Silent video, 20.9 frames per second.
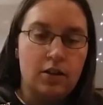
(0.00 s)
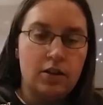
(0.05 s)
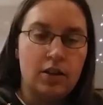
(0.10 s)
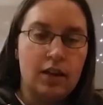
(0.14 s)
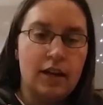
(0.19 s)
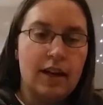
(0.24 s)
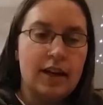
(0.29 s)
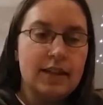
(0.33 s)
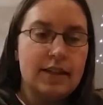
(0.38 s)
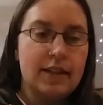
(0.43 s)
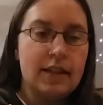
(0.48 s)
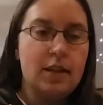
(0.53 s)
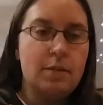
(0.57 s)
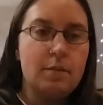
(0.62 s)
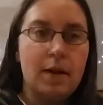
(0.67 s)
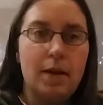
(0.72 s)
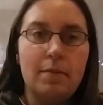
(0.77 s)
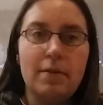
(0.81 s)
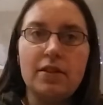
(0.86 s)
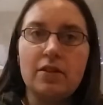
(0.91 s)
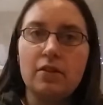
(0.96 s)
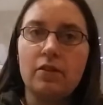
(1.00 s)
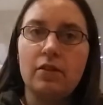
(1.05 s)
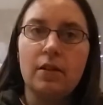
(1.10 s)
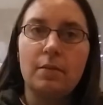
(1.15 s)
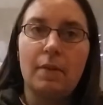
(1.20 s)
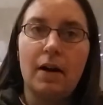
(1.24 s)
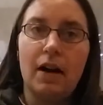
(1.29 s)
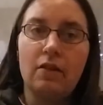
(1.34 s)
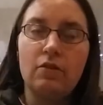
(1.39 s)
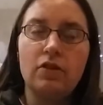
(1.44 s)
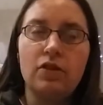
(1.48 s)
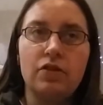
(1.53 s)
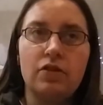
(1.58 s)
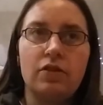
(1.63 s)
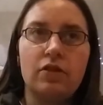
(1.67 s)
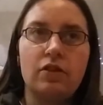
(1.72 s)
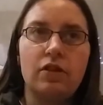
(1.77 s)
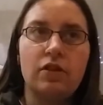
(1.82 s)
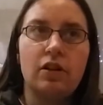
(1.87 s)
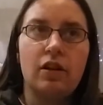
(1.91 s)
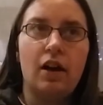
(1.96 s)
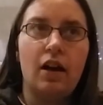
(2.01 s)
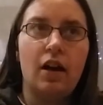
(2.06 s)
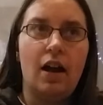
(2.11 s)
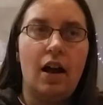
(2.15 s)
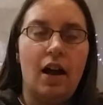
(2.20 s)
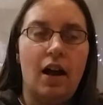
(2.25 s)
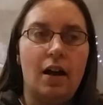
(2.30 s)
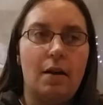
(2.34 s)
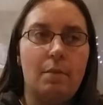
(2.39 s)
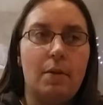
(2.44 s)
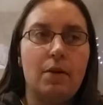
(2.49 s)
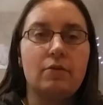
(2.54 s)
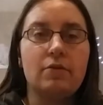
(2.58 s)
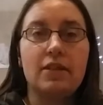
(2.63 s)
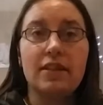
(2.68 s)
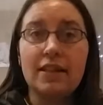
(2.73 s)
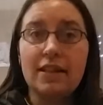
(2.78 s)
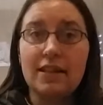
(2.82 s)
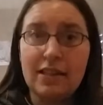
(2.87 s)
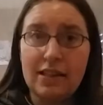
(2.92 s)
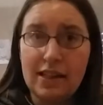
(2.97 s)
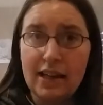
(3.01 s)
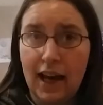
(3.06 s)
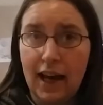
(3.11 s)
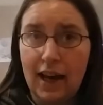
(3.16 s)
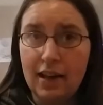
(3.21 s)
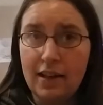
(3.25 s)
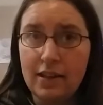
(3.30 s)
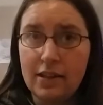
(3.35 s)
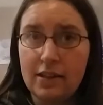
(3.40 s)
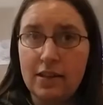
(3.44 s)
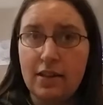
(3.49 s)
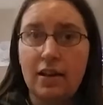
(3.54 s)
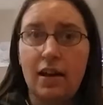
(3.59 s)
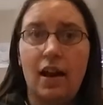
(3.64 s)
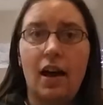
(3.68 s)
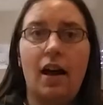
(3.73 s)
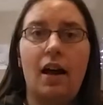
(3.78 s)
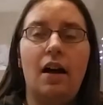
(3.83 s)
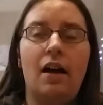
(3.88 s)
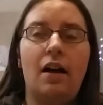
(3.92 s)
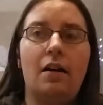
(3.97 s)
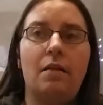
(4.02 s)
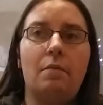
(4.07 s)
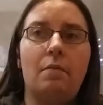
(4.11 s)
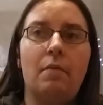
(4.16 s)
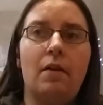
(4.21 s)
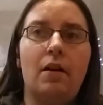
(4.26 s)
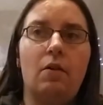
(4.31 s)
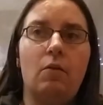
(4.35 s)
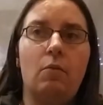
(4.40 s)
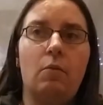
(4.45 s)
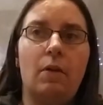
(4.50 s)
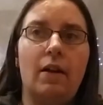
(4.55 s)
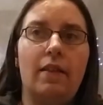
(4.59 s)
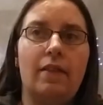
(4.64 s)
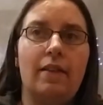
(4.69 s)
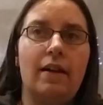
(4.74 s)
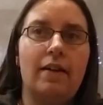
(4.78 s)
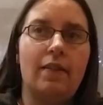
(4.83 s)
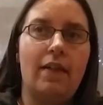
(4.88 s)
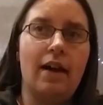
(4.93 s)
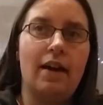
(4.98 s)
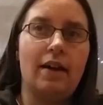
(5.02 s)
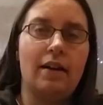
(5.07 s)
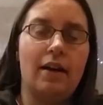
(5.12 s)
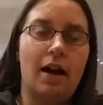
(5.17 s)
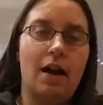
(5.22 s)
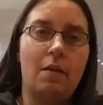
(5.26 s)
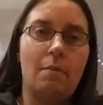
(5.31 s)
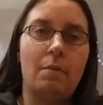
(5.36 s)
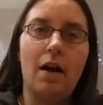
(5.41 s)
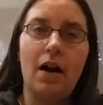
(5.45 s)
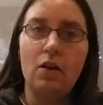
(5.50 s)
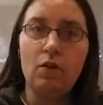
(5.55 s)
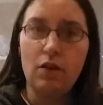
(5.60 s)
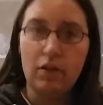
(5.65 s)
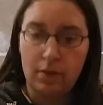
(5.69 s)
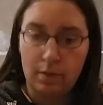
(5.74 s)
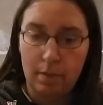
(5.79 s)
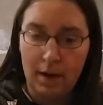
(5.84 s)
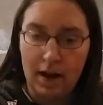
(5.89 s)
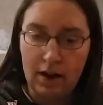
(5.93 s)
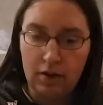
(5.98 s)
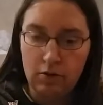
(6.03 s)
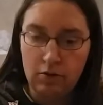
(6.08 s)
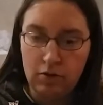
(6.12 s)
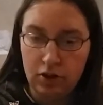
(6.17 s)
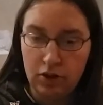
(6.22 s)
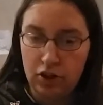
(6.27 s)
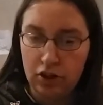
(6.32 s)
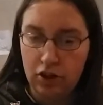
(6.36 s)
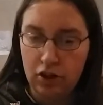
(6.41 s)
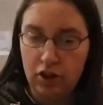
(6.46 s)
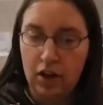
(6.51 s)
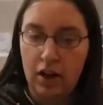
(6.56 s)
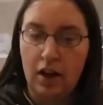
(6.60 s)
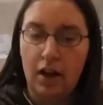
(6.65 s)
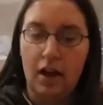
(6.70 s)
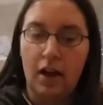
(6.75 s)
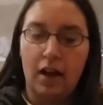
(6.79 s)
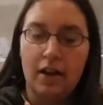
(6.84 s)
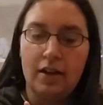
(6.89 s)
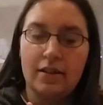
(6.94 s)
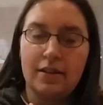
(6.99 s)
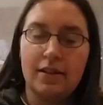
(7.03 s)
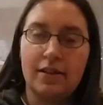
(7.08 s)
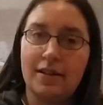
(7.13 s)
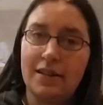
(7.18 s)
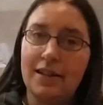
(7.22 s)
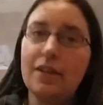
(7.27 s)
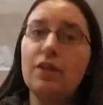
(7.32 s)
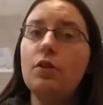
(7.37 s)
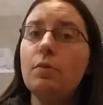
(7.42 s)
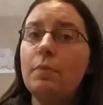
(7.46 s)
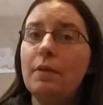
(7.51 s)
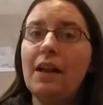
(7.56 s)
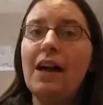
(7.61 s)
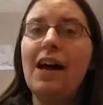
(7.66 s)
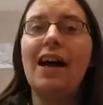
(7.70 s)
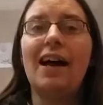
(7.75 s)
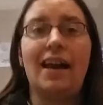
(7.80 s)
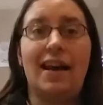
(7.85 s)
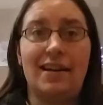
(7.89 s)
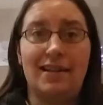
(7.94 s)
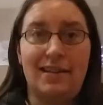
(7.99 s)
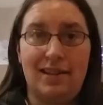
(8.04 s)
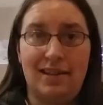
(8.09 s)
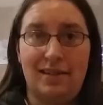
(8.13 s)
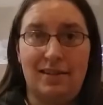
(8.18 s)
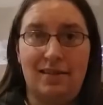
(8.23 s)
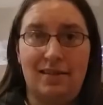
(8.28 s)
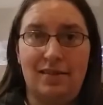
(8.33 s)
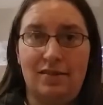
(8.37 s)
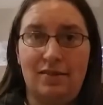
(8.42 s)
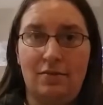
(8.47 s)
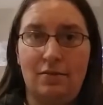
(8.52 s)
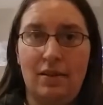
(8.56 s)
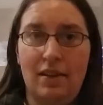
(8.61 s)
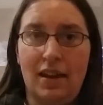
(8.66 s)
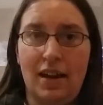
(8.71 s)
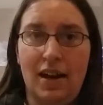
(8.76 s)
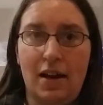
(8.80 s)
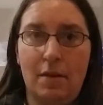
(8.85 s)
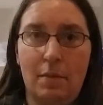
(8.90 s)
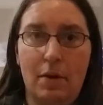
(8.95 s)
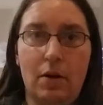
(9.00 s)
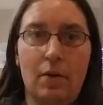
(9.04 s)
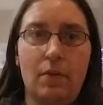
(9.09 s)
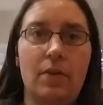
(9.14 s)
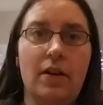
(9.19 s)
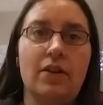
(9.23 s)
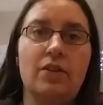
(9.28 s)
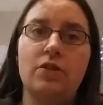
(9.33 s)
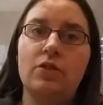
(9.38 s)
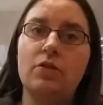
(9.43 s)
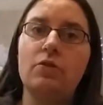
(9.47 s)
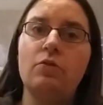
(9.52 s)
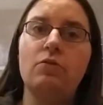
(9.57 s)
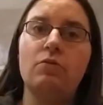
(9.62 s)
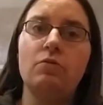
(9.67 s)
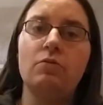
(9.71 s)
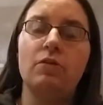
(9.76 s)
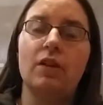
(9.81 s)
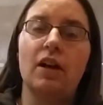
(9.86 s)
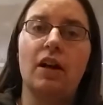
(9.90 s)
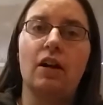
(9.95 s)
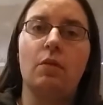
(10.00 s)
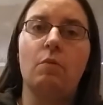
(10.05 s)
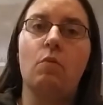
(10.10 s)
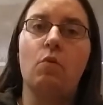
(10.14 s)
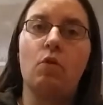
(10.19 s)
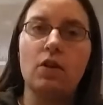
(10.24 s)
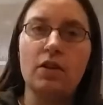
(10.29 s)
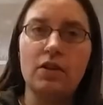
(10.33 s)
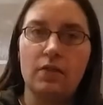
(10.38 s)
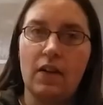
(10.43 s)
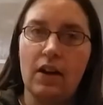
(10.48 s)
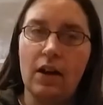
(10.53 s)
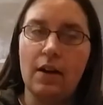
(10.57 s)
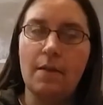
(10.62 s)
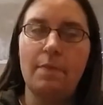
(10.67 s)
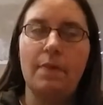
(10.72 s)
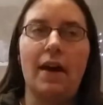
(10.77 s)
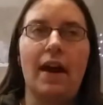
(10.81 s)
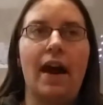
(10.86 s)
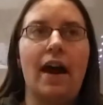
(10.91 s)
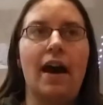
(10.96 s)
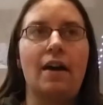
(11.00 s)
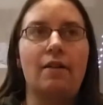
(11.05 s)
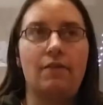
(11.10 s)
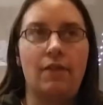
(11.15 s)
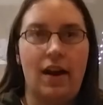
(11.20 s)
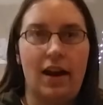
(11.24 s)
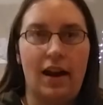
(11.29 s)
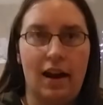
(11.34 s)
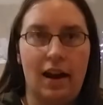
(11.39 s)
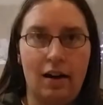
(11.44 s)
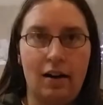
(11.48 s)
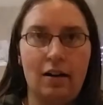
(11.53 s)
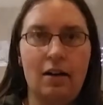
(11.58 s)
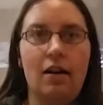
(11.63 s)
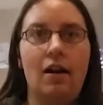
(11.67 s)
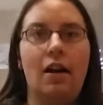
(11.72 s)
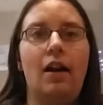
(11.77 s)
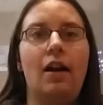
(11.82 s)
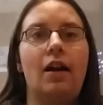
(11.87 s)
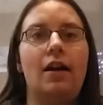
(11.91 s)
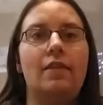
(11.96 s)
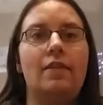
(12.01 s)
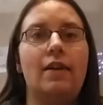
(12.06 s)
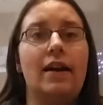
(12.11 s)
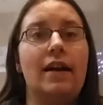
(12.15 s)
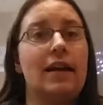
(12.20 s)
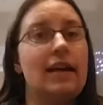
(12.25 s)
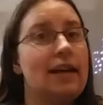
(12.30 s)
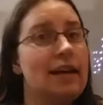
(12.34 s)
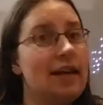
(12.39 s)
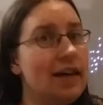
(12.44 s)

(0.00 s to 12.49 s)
So like I said, the babies are in the pouch for about 60 days. When they then come out of the pouch, still blind when they come out. They're more developed, they have hair, they can